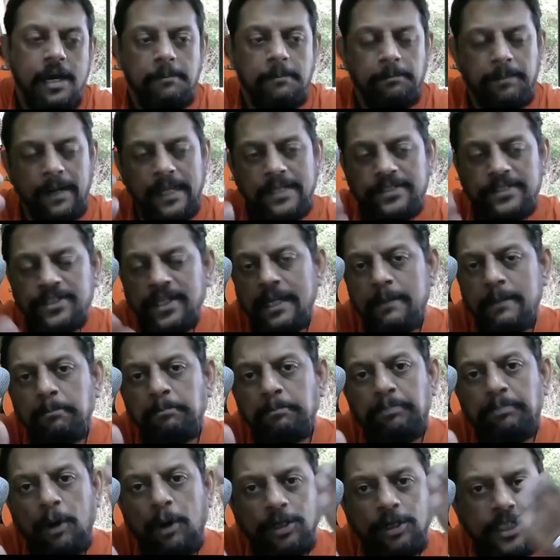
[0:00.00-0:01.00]
plays an
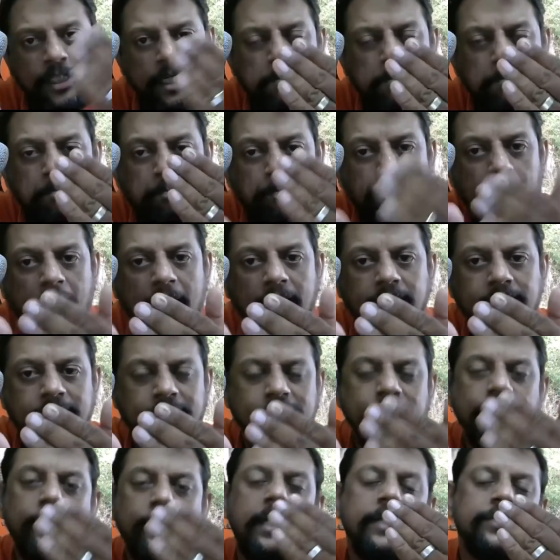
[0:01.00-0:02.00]
important part
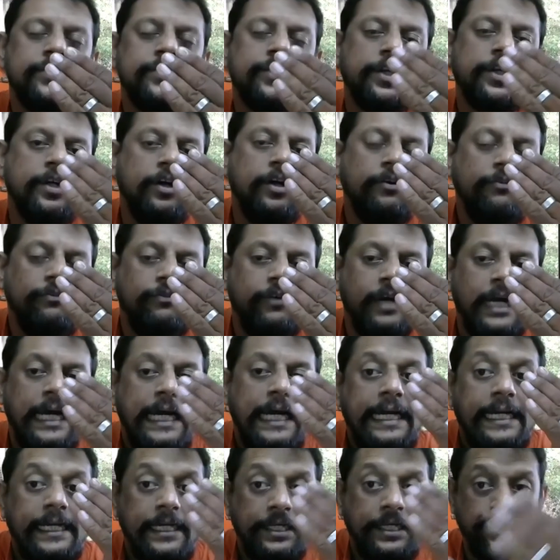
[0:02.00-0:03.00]
in the history of
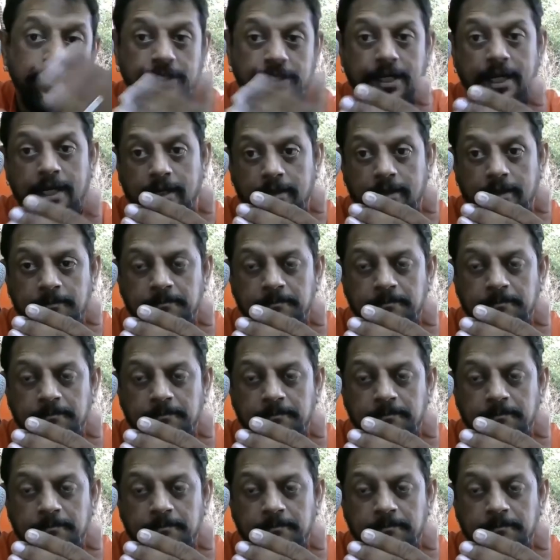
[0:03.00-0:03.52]
Israel.